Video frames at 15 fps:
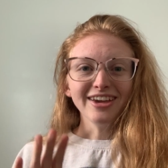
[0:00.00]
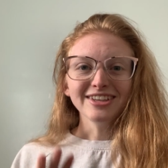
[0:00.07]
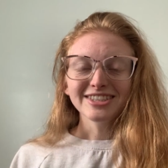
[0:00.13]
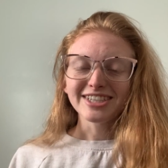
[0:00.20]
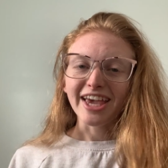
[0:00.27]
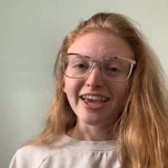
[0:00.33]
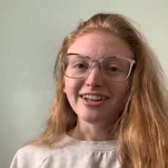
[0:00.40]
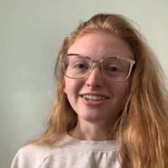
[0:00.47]
it's
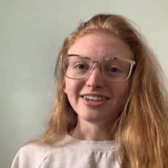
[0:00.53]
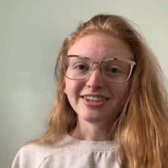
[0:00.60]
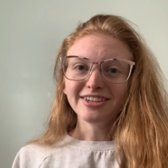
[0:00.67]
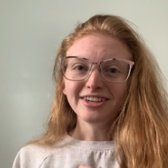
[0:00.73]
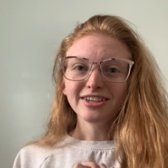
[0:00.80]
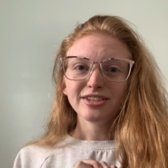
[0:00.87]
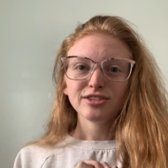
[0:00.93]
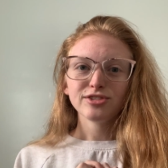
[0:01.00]
Caitlin.
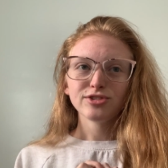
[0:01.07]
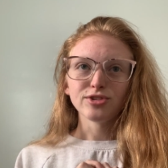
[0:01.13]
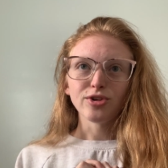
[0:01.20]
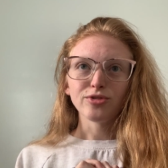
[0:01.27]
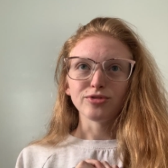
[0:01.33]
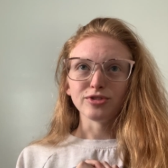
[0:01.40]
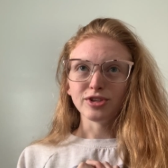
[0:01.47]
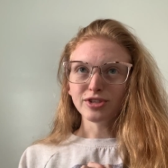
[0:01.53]
So
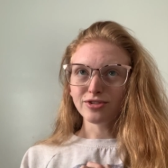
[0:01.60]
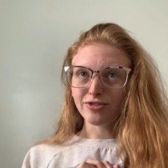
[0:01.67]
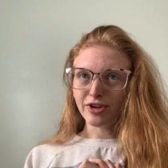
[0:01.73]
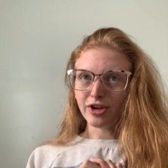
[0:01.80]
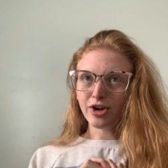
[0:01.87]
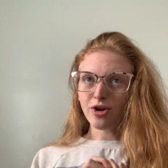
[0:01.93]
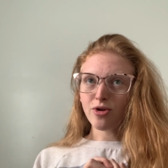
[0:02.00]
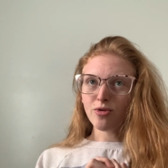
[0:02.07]
for this
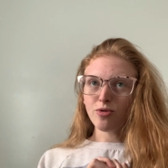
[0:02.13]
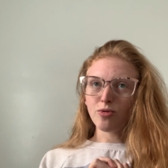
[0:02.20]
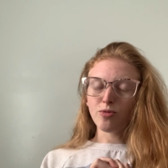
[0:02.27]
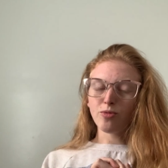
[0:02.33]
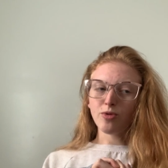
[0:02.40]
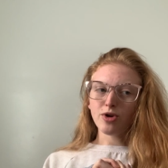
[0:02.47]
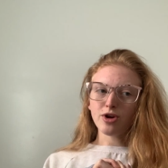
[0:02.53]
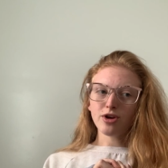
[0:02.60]
video,
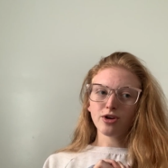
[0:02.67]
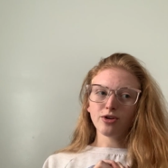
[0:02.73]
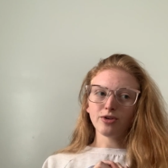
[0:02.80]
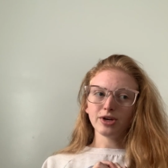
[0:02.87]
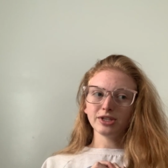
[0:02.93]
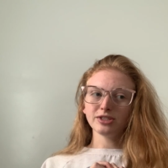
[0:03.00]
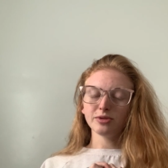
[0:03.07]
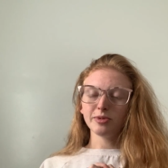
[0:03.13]
we're
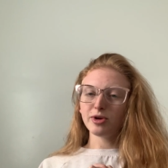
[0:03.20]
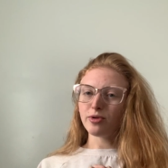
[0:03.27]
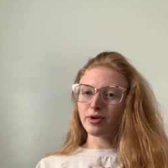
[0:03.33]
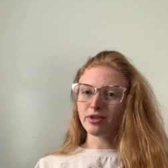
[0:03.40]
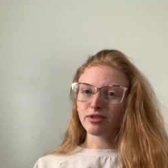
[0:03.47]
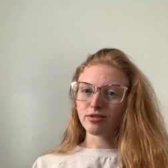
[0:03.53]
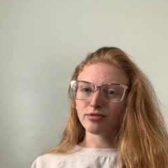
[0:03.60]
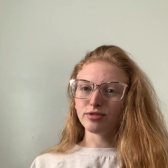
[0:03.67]
going to be
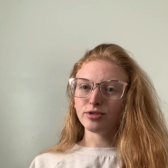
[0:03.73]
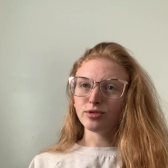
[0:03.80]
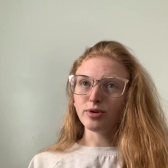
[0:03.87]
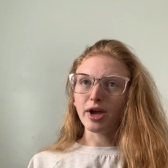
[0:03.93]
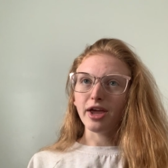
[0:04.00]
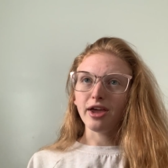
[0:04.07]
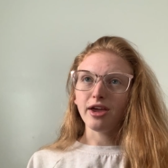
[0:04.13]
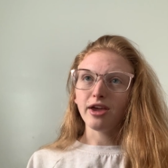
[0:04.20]
going through
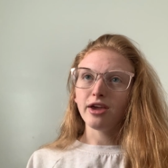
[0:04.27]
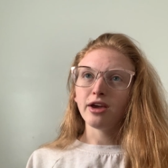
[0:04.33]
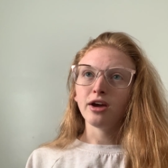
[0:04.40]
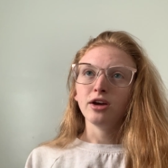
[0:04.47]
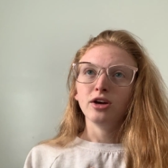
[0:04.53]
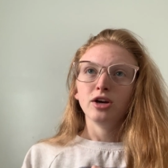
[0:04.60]
a